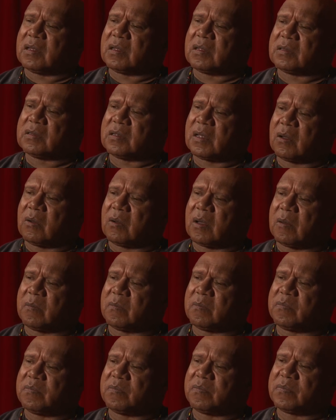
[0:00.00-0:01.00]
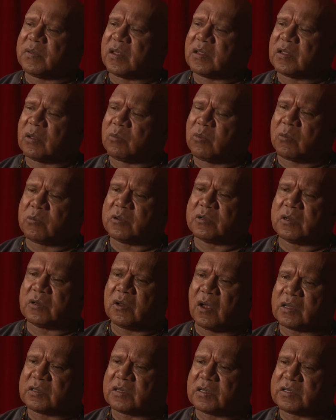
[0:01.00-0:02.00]
So they said, what would you
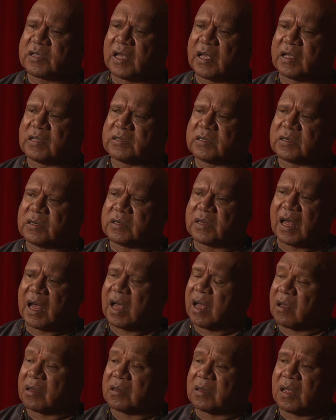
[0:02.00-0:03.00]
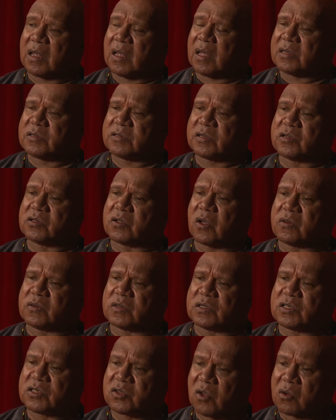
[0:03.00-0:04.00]
like to say? I said, no, I just got
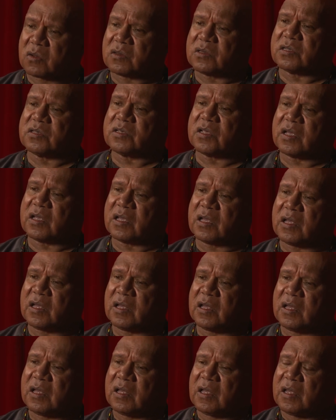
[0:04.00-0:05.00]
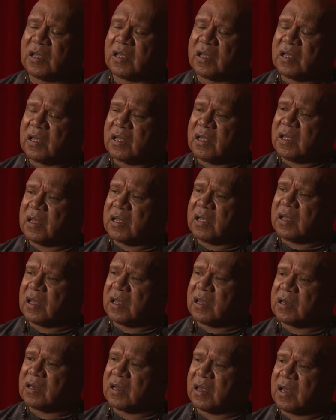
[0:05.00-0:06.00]
this song to sing.
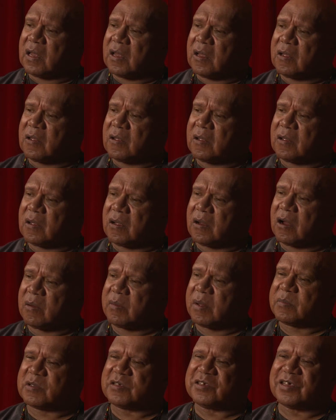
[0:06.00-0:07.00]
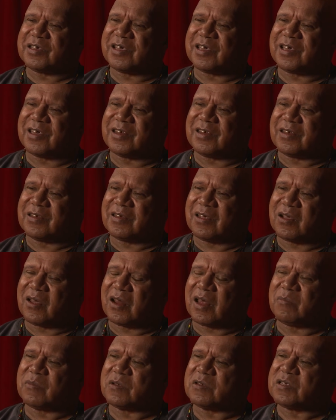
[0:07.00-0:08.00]
And I remember singing it. I got
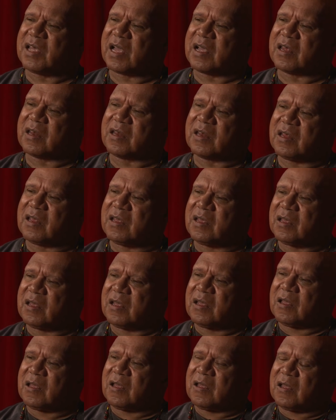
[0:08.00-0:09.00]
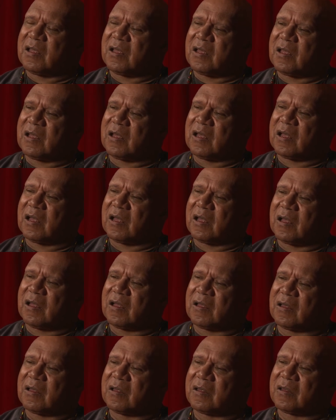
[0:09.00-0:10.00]
up and sang it.
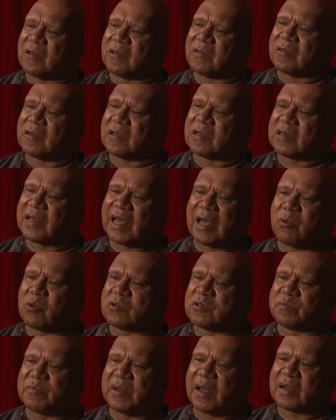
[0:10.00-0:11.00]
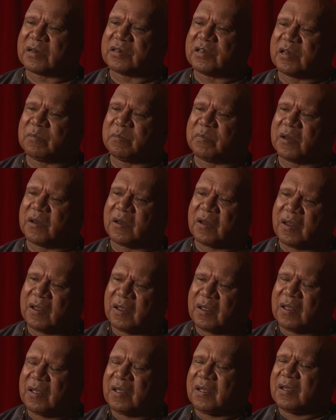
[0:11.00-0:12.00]
The guitar wasn't plugged in, but
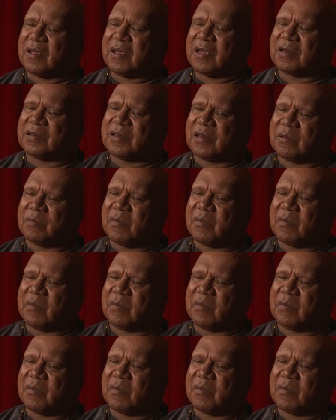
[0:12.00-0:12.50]
it didn't